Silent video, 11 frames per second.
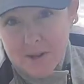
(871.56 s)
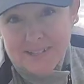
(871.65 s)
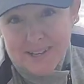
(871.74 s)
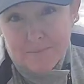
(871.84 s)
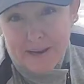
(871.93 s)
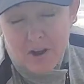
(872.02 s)
that we
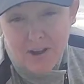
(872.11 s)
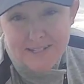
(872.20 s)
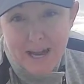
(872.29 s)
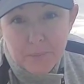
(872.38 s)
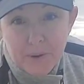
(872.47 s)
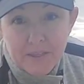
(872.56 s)
want to make
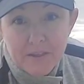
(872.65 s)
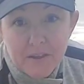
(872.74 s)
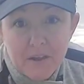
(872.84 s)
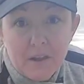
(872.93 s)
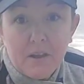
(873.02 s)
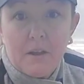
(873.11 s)
contact with,
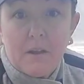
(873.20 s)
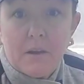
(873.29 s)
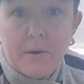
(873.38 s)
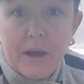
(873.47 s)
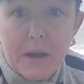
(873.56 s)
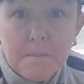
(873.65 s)

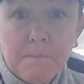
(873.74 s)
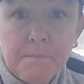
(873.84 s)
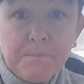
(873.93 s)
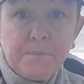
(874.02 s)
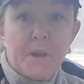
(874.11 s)
okay?